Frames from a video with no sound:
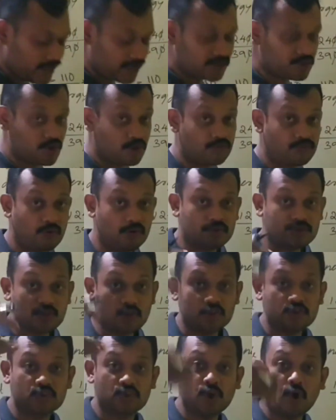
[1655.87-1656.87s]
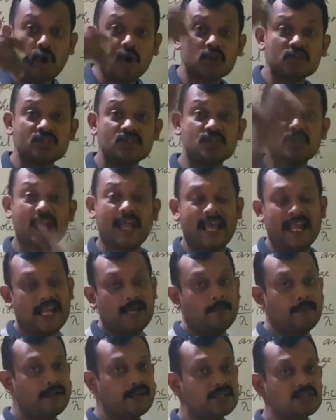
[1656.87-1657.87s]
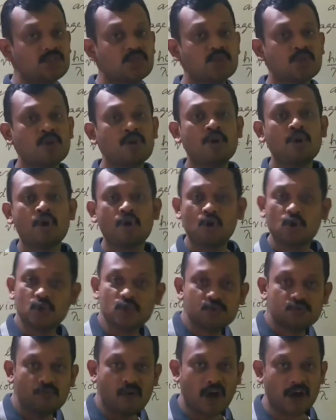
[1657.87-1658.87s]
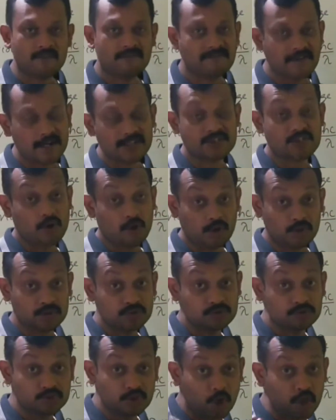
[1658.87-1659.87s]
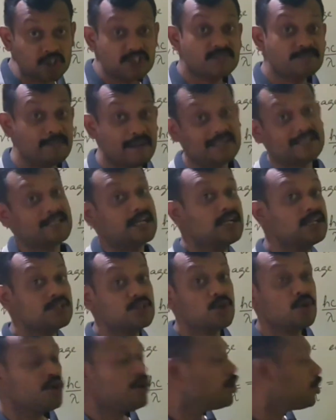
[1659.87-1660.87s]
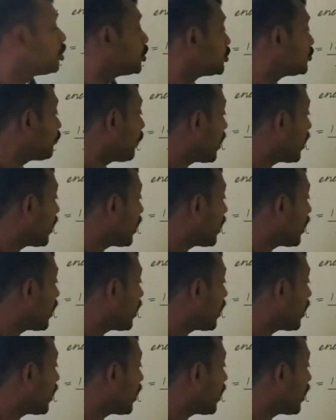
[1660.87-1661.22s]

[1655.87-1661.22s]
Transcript: electron volt. So those elements whose work function, or those metals whose